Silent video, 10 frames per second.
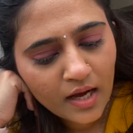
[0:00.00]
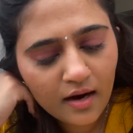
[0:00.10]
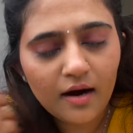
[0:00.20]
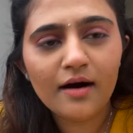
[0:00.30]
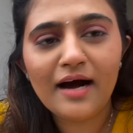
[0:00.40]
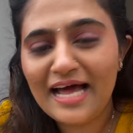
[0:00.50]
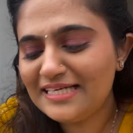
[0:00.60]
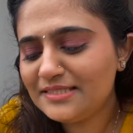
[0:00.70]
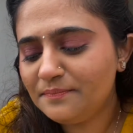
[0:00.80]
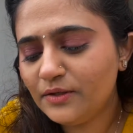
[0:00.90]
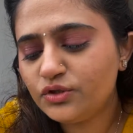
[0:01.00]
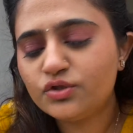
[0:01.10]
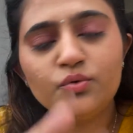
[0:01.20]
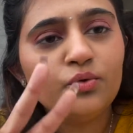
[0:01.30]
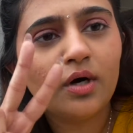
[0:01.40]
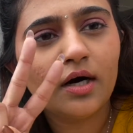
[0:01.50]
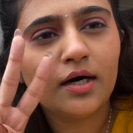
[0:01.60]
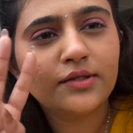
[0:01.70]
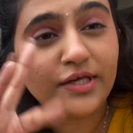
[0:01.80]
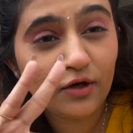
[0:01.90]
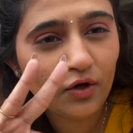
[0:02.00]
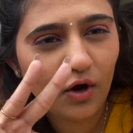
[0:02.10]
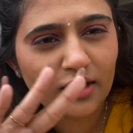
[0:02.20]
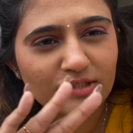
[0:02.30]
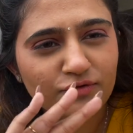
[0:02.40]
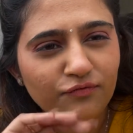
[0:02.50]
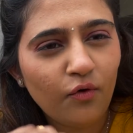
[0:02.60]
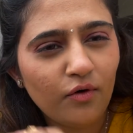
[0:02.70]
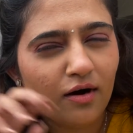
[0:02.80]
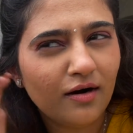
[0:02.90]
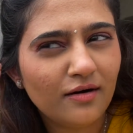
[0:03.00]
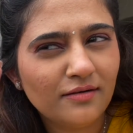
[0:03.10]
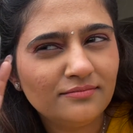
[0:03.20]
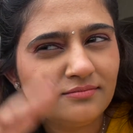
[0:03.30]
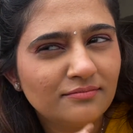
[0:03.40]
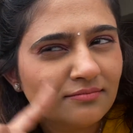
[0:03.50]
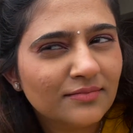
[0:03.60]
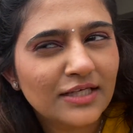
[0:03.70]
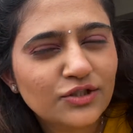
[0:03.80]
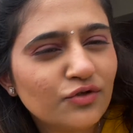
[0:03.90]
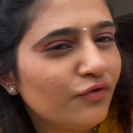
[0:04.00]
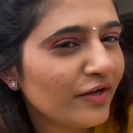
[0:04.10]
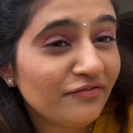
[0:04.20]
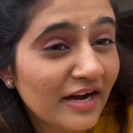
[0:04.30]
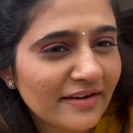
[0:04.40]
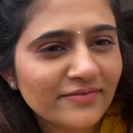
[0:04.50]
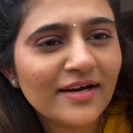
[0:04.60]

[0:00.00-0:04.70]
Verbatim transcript: Uh, and it's about 2, uh, 3 o'clock. It's, four, uh, it's 2.45.